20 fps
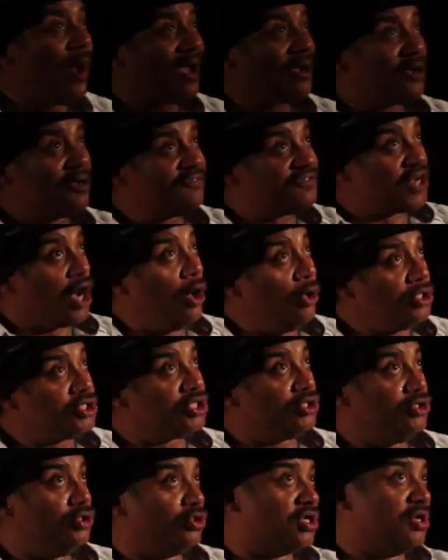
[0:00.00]
though I could have told
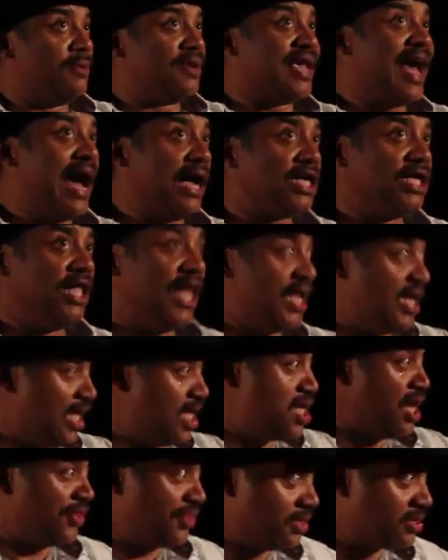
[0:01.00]
you you can calculate it
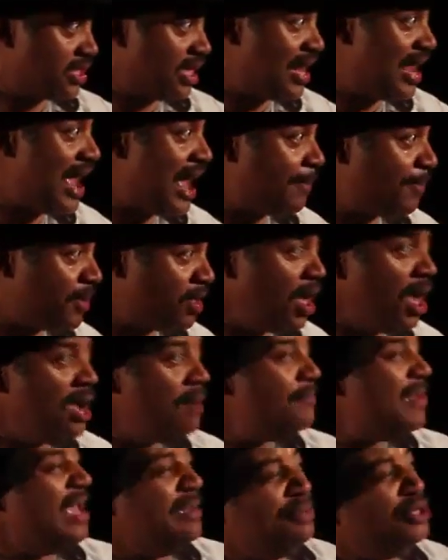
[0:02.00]
and nothing's going to happen,
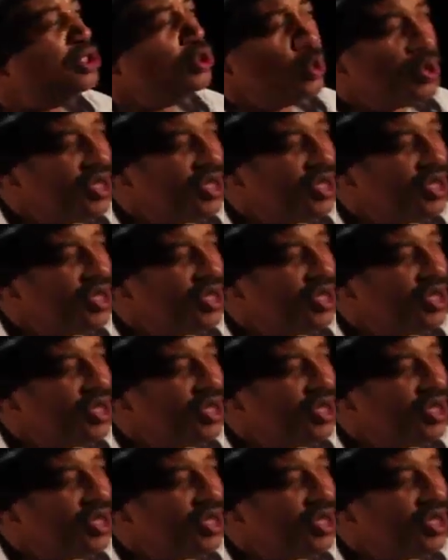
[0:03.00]
maybe you